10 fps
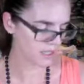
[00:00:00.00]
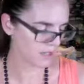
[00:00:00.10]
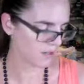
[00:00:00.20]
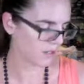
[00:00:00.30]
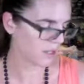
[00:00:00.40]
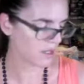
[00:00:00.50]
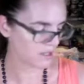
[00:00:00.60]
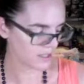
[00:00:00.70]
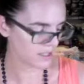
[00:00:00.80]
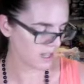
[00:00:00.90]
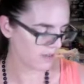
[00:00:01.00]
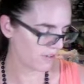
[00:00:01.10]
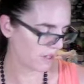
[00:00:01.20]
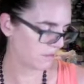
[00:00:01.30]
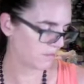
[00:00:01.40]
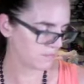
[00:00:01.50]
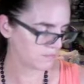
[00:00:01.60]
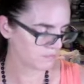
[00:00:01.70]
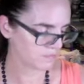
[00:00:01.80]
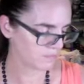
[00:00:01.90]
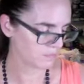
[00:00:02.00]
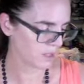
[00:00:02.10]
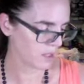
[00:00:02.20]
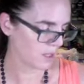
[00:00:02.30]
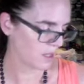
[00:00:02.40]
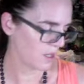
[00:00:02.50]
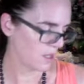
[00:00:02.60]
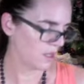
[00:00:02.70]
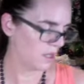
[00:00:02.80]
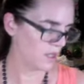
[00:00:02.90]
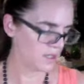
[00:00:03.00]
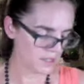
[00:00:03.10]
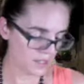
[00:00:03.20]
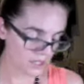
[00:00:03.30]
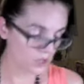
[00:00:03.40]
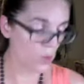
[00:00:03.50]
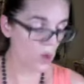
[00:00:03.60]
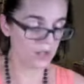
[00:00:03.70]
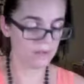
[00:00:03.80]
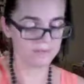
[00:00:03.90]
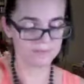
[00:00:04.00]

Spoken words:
then 7 is this one,